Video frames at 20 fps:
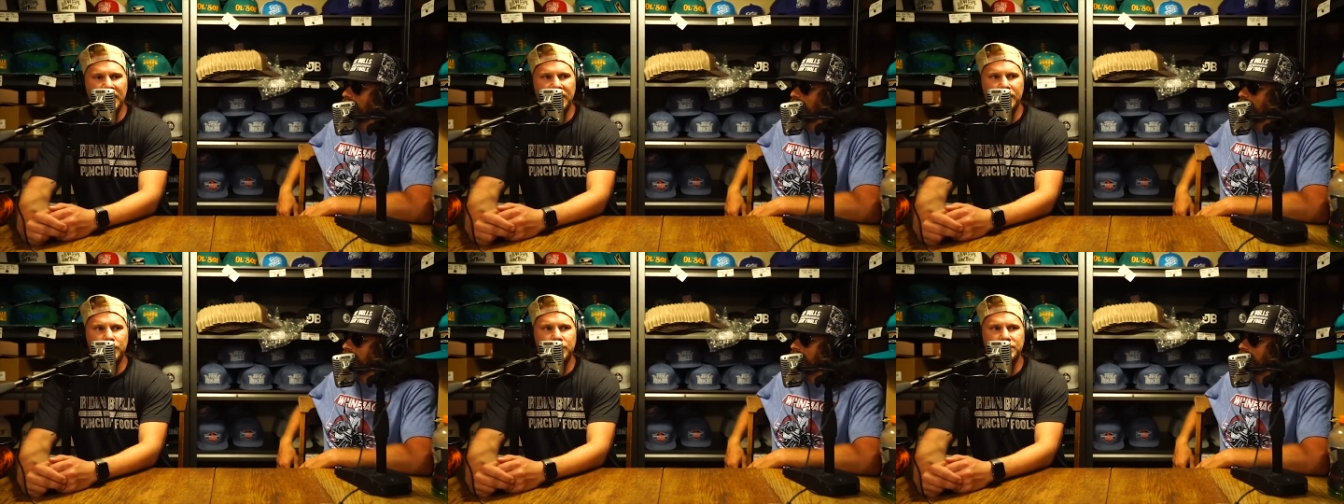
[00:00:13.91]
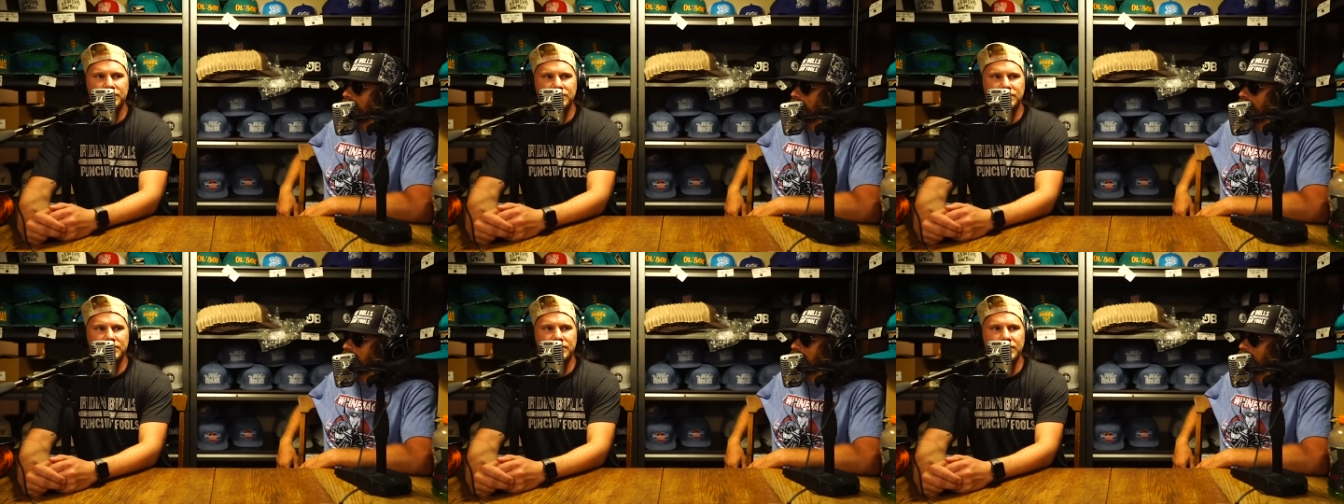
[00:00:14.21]
It
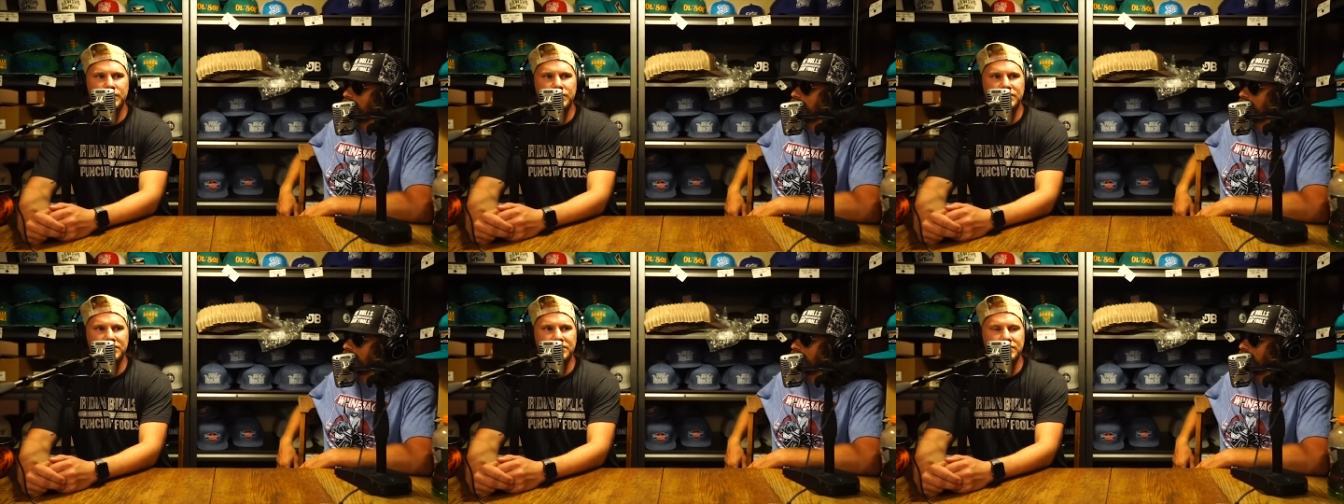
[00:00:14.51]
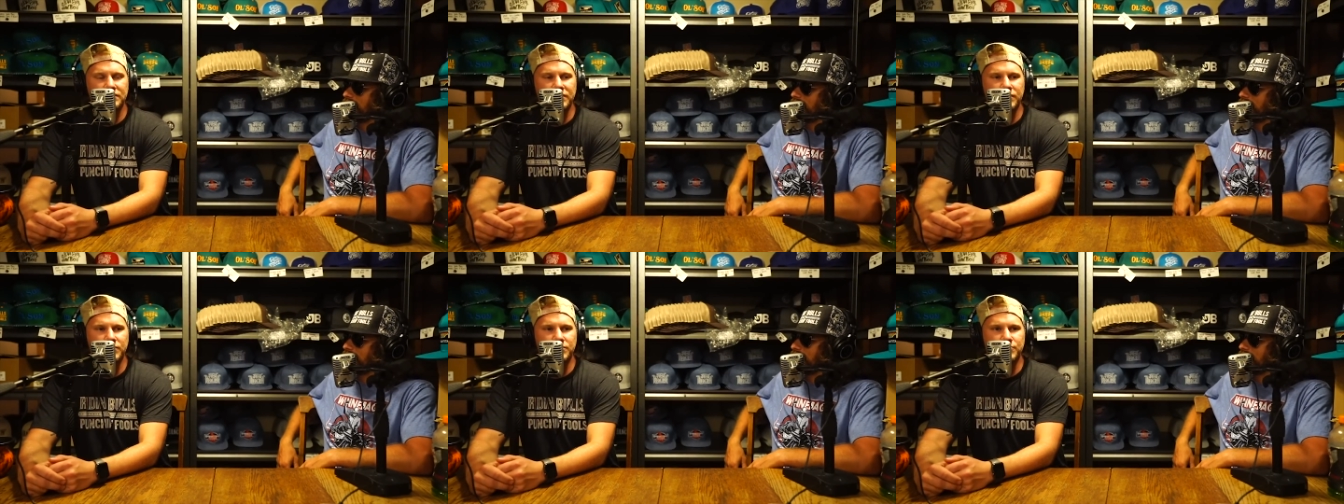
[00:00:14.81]
was it
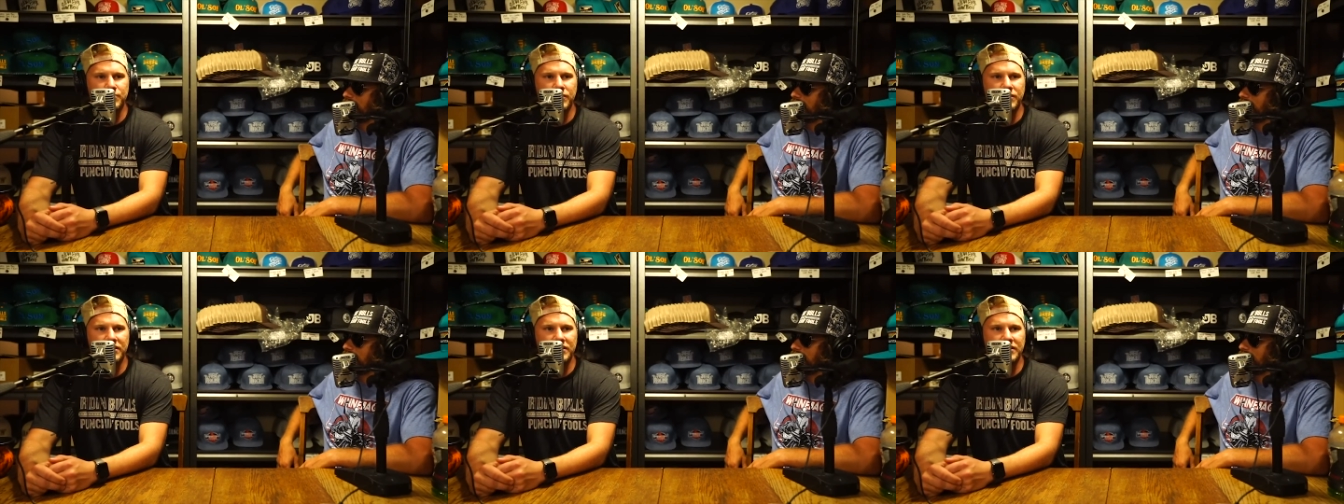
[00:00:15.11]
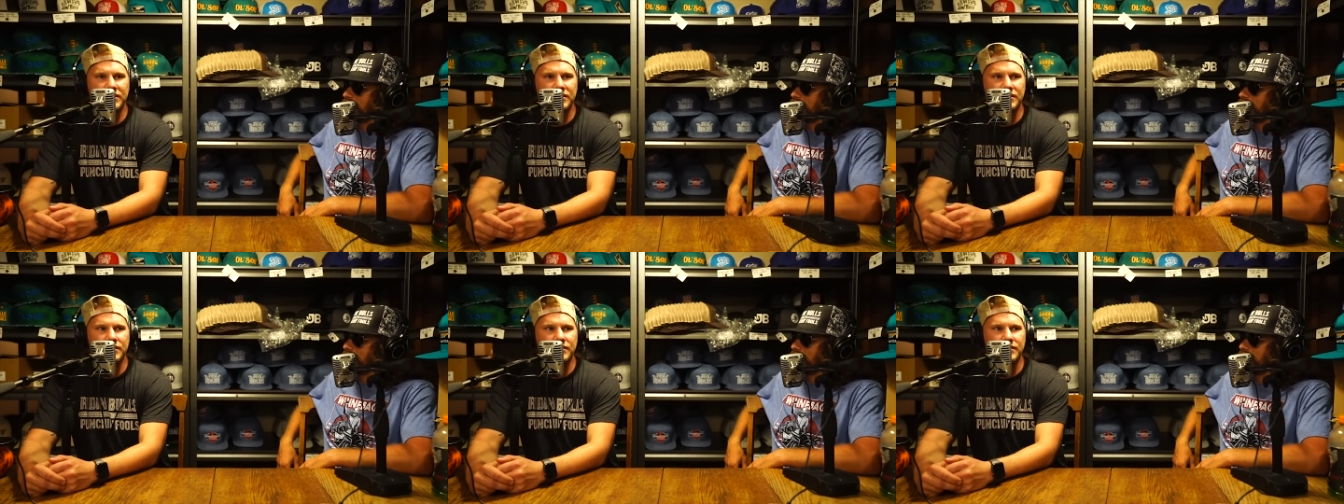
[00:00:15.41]
was it was
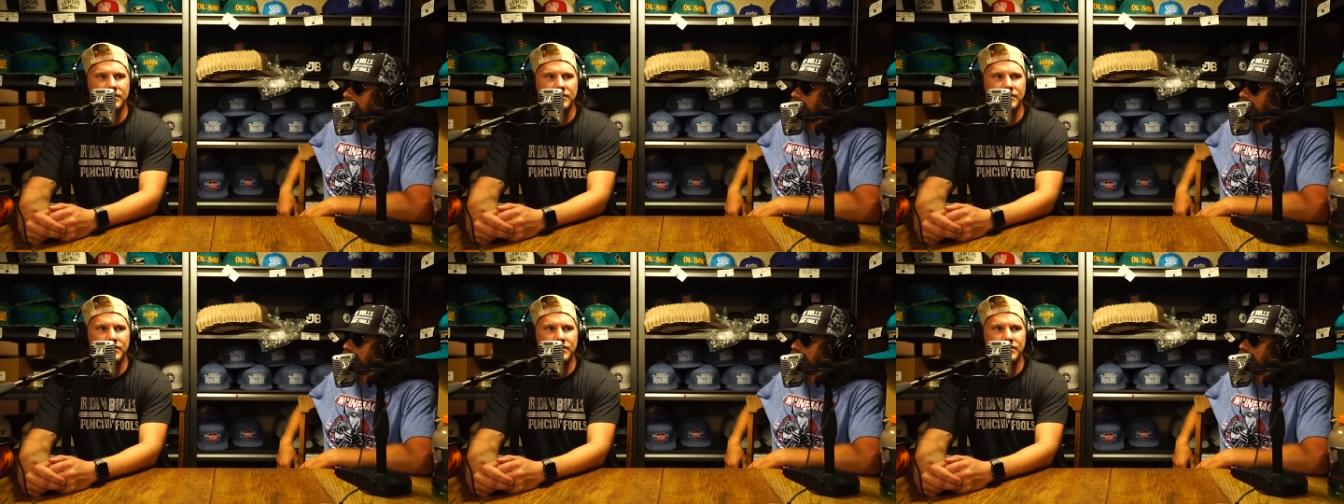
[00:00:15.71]
pretty.